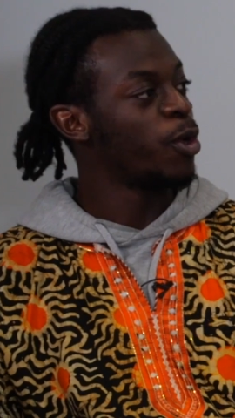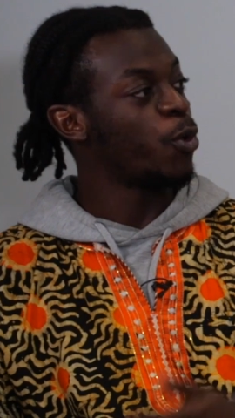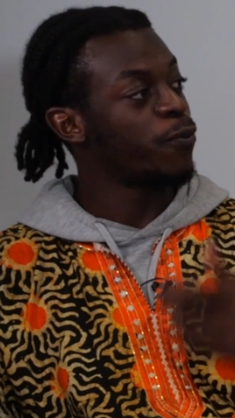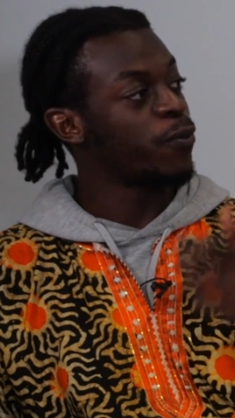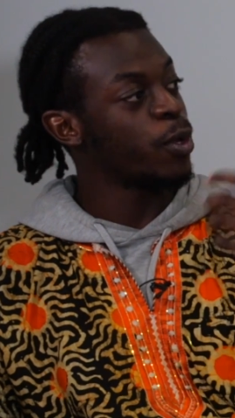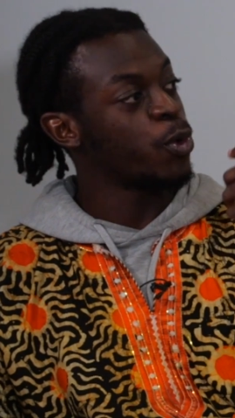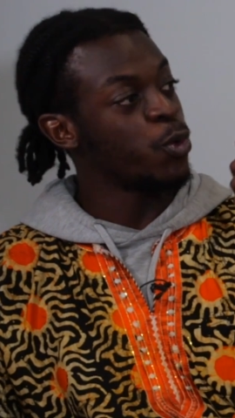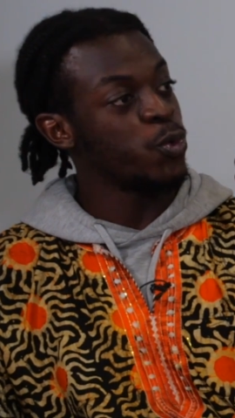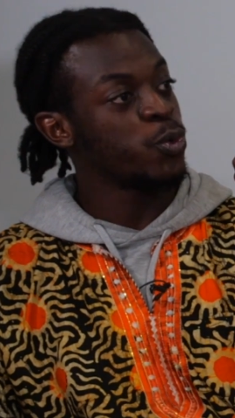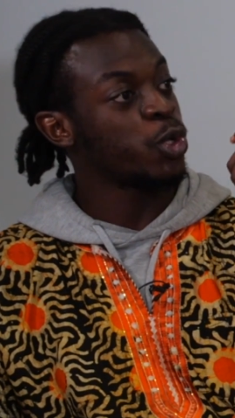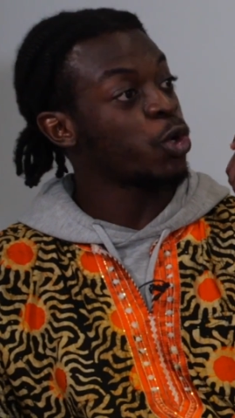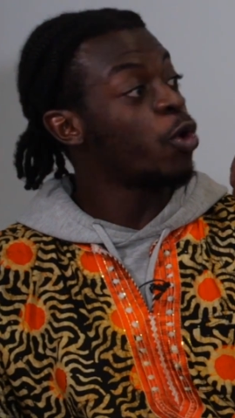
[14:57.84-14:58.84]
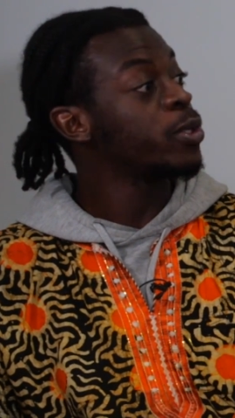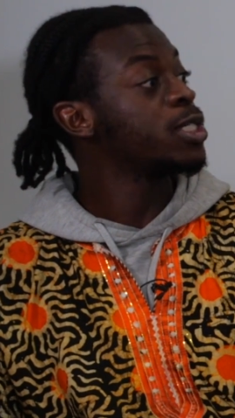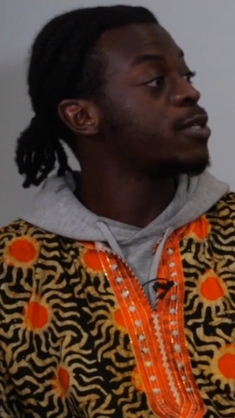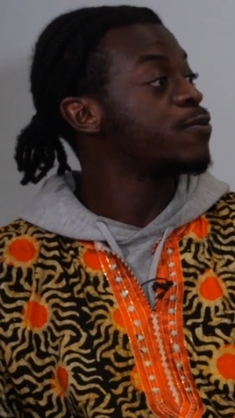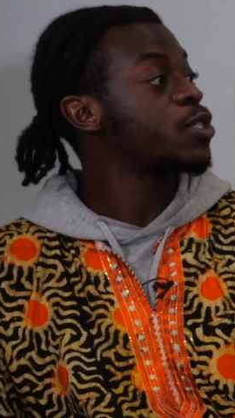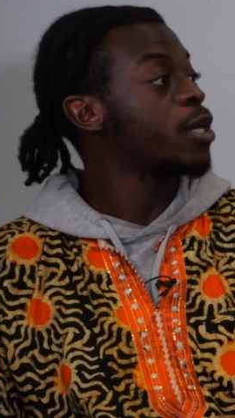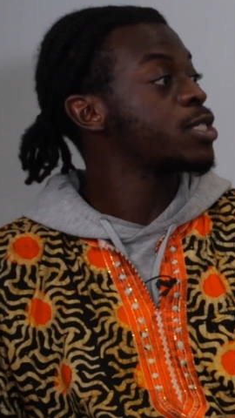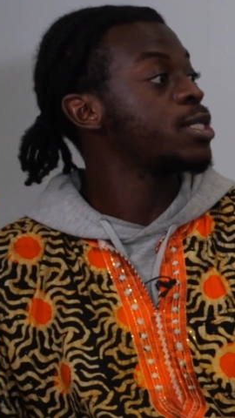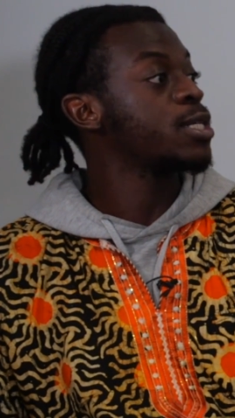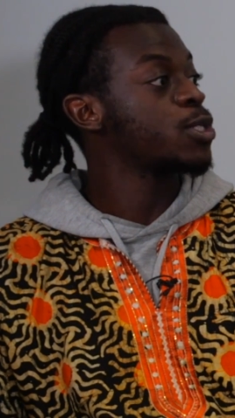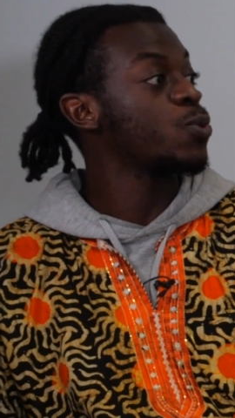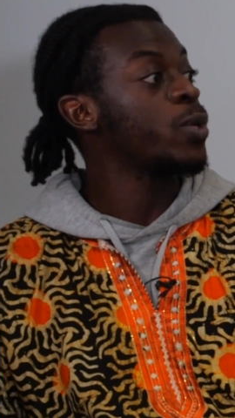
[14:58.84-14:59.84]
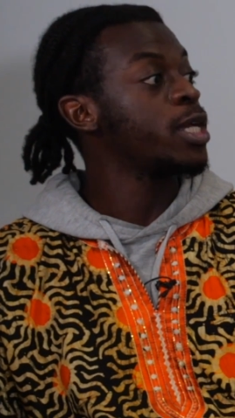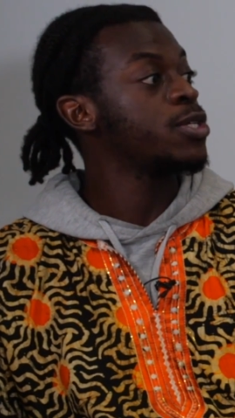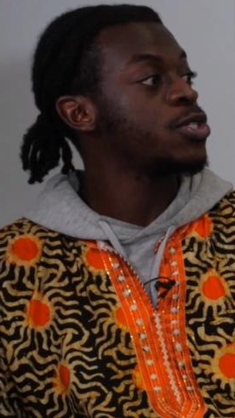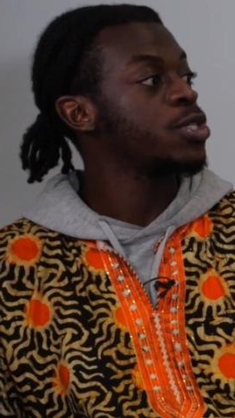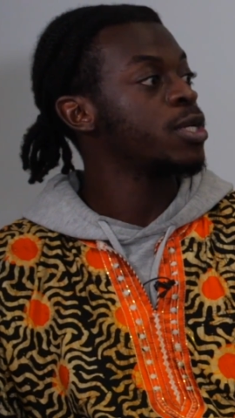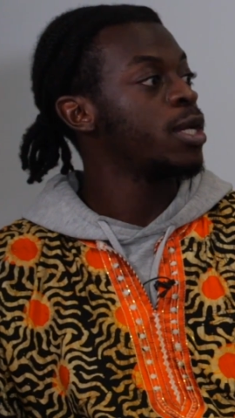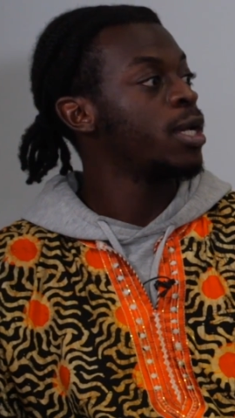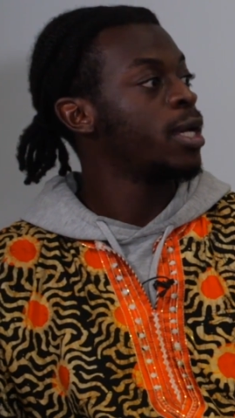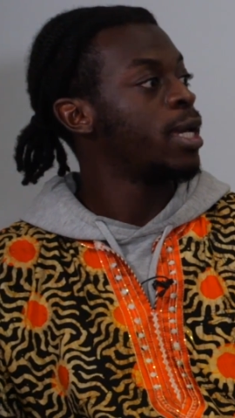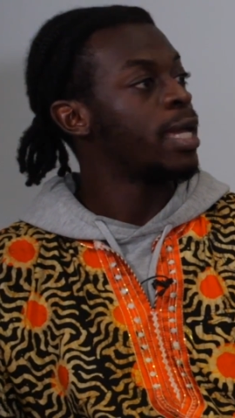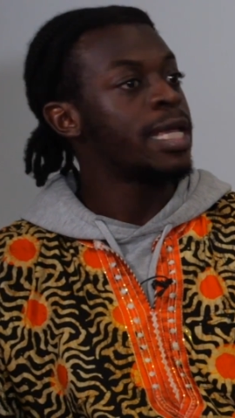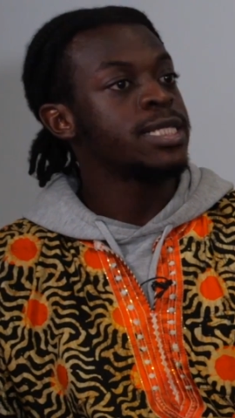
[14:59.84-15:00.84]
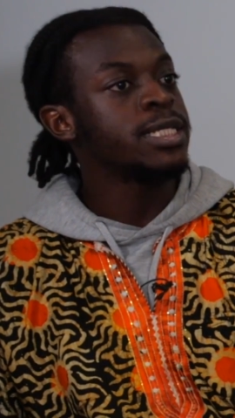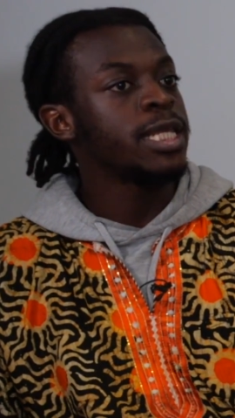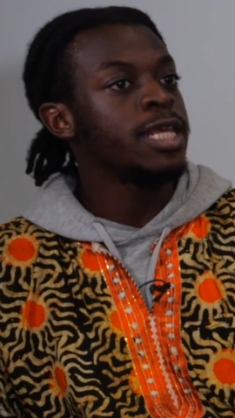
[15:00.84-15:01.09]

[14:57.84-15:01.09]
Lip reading: who the cognitive justice switch isn't